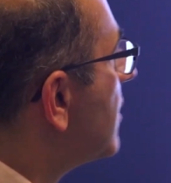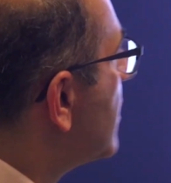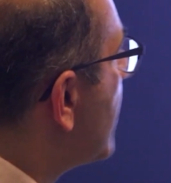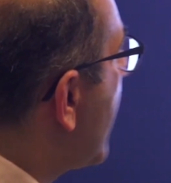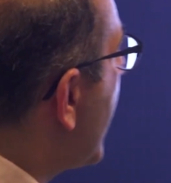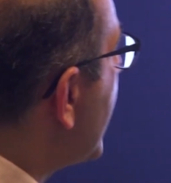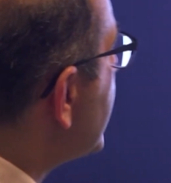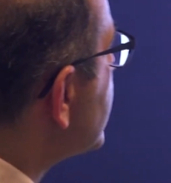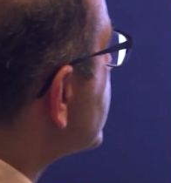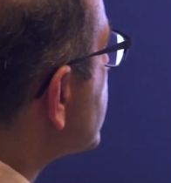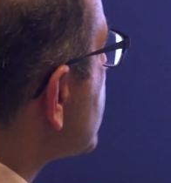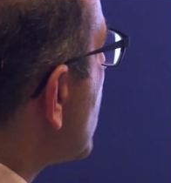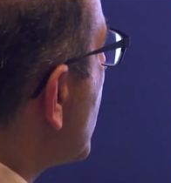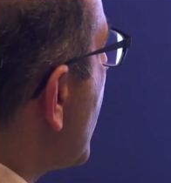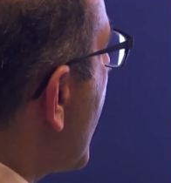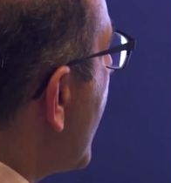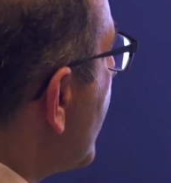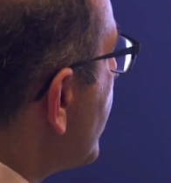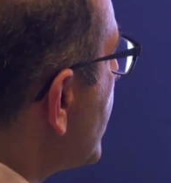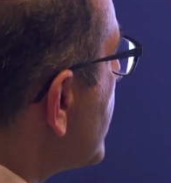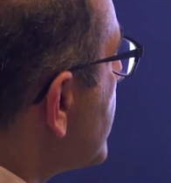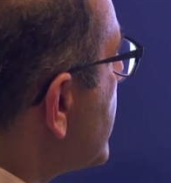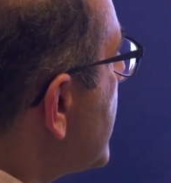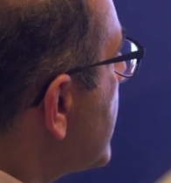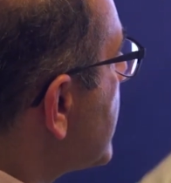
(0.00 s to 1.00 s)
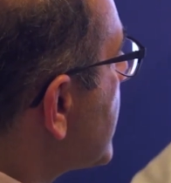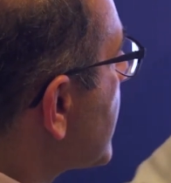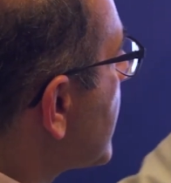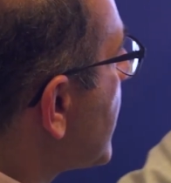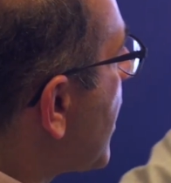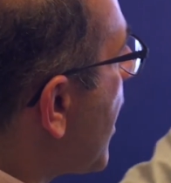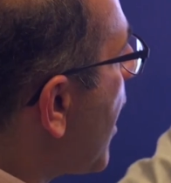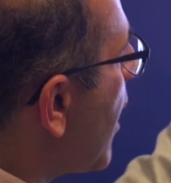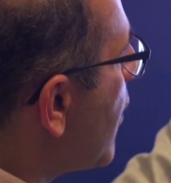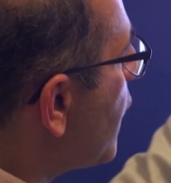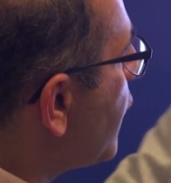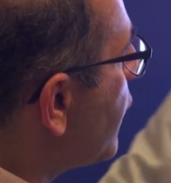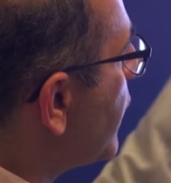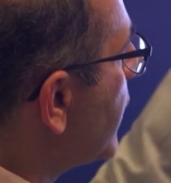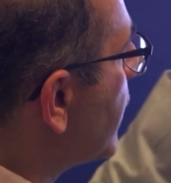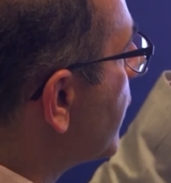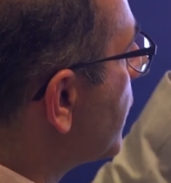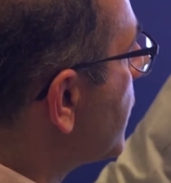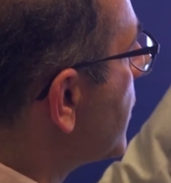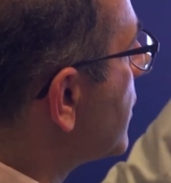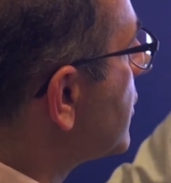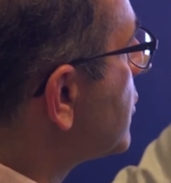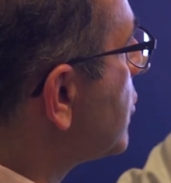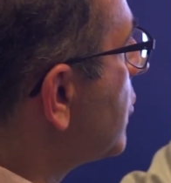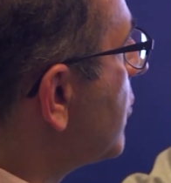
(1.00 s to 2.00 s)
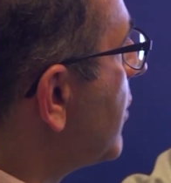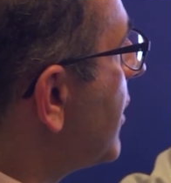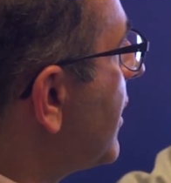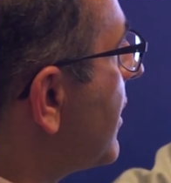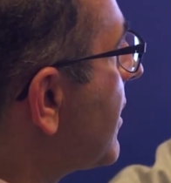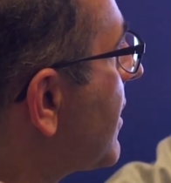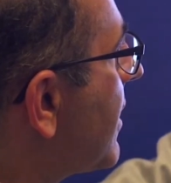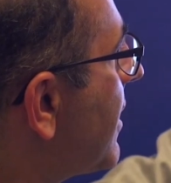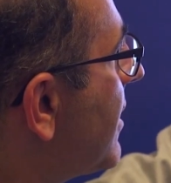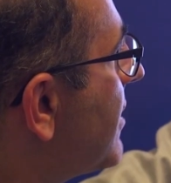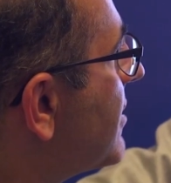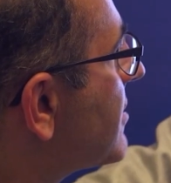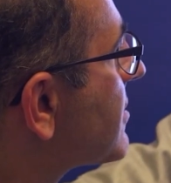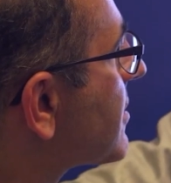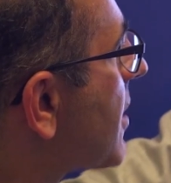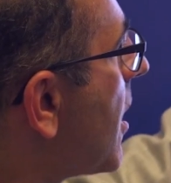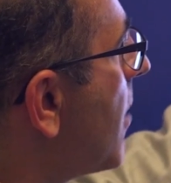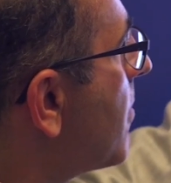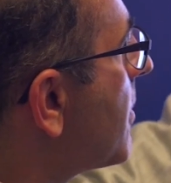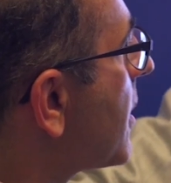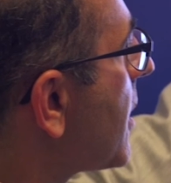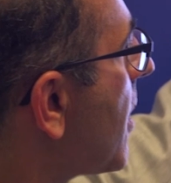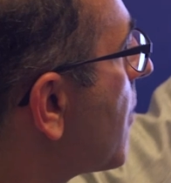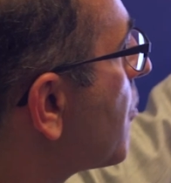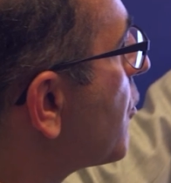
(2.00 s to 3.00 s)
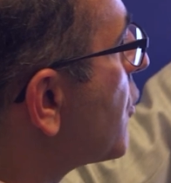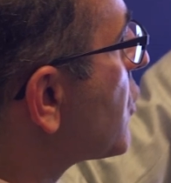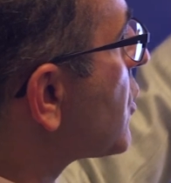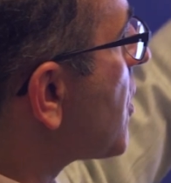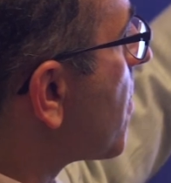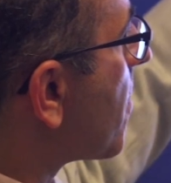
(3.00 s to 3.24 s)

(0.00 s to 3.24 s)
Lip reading: And so everything that I feel we're doing is coming up with